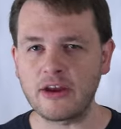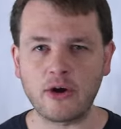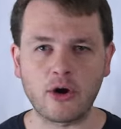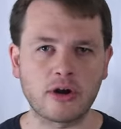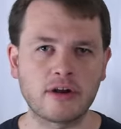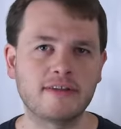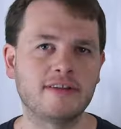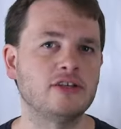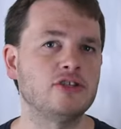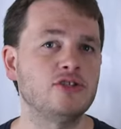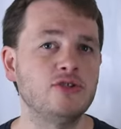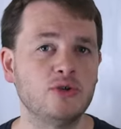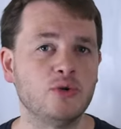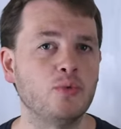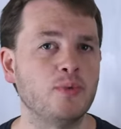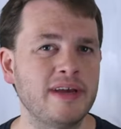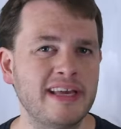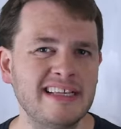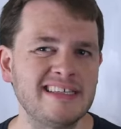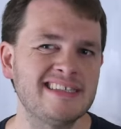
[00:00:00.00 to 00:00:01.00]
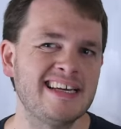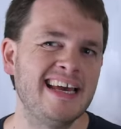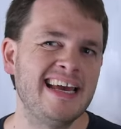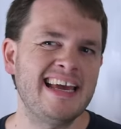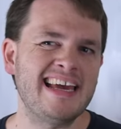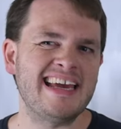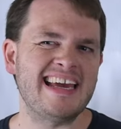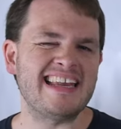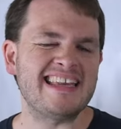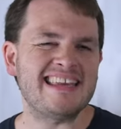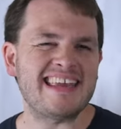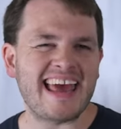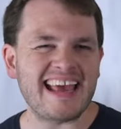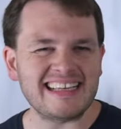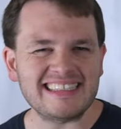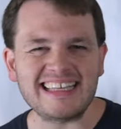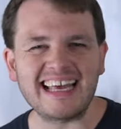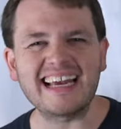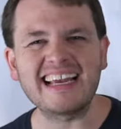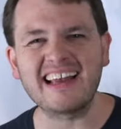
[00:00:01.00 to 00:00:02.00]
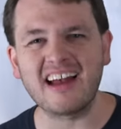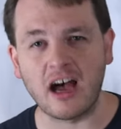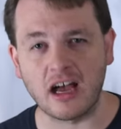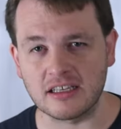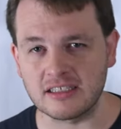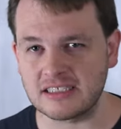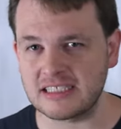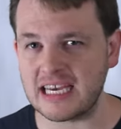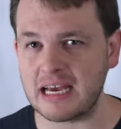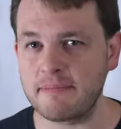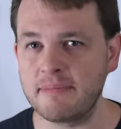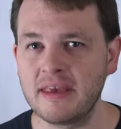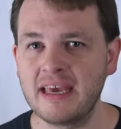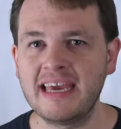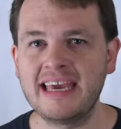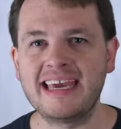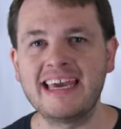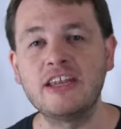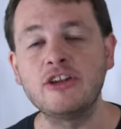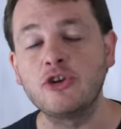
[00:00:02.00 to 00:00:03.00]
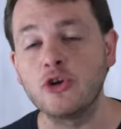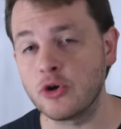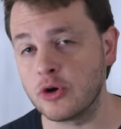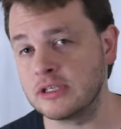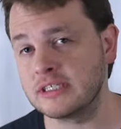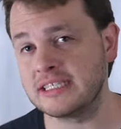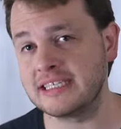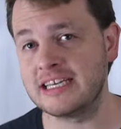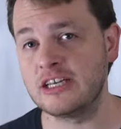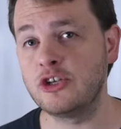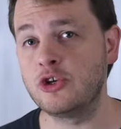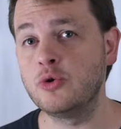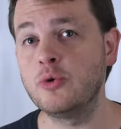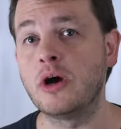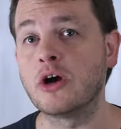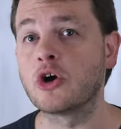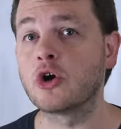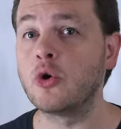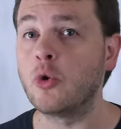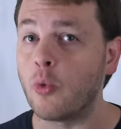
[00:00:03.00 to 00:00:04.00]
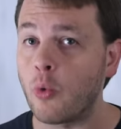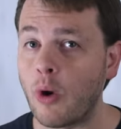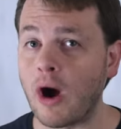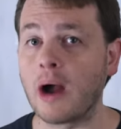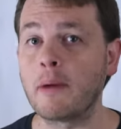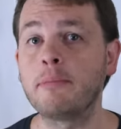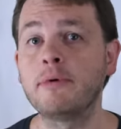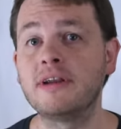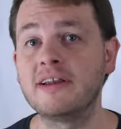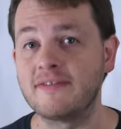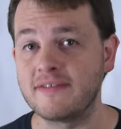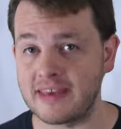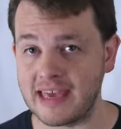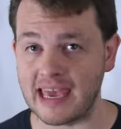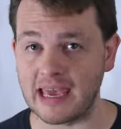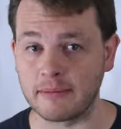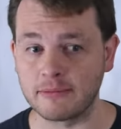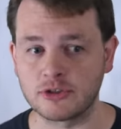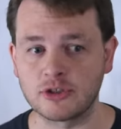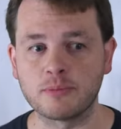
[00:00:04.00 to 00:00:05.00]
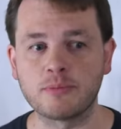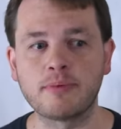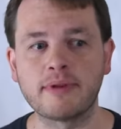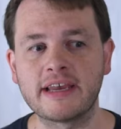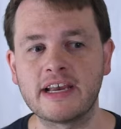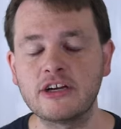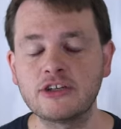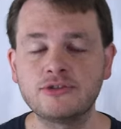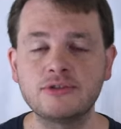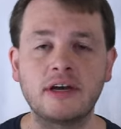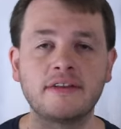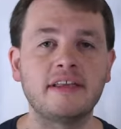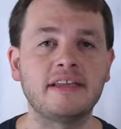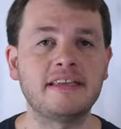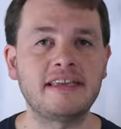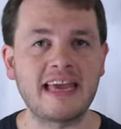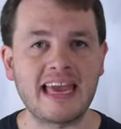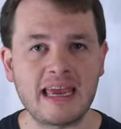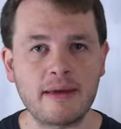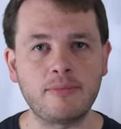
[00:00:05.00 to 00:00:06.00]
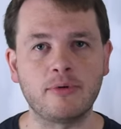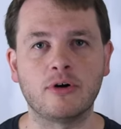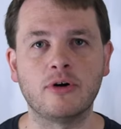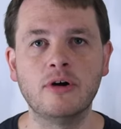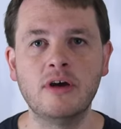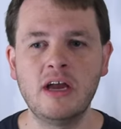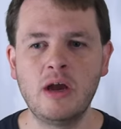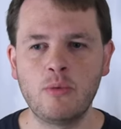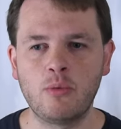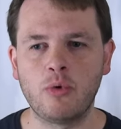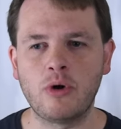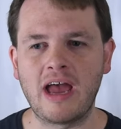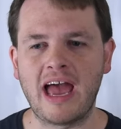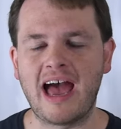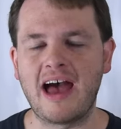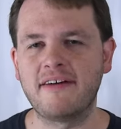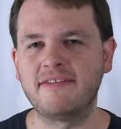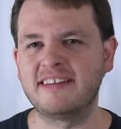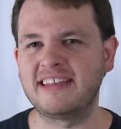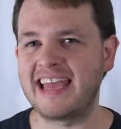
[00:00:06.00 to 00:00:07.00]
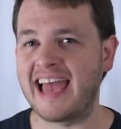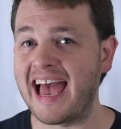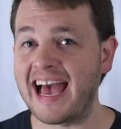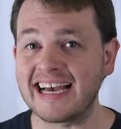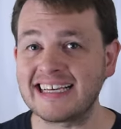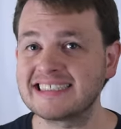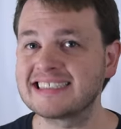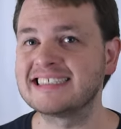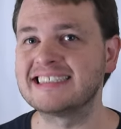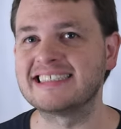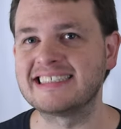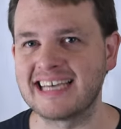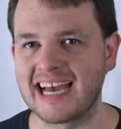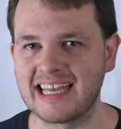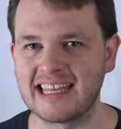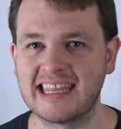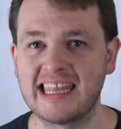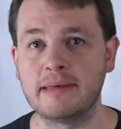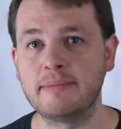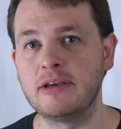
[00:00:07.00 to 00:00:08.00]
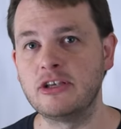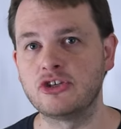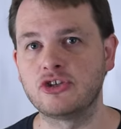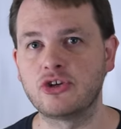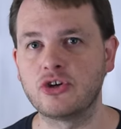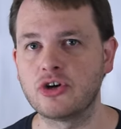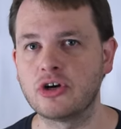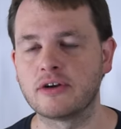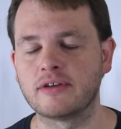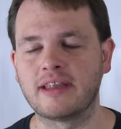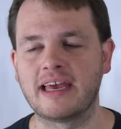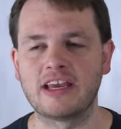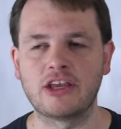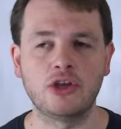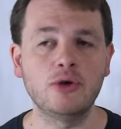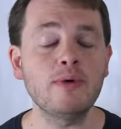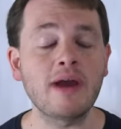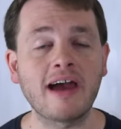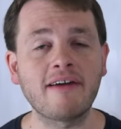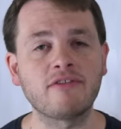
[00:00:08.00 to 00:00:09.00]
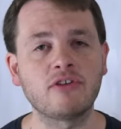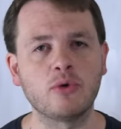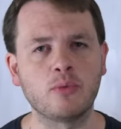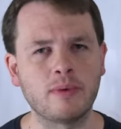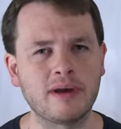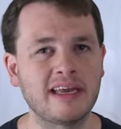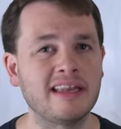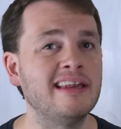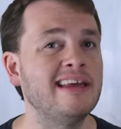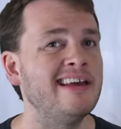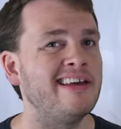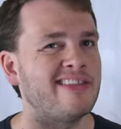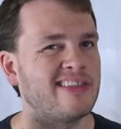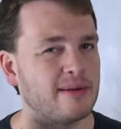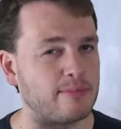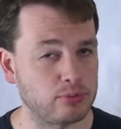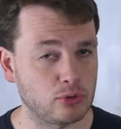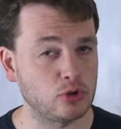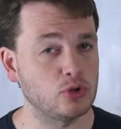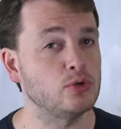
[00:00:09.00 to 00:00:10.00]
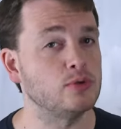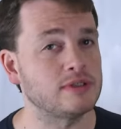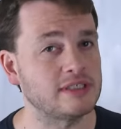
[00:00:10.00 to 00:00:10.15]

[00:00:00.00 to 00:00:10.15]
card of the suit wins. It takes that concept and turns it into a cooperative game. So players around the table will have tasks assigned to them each turn, like you have to win the blue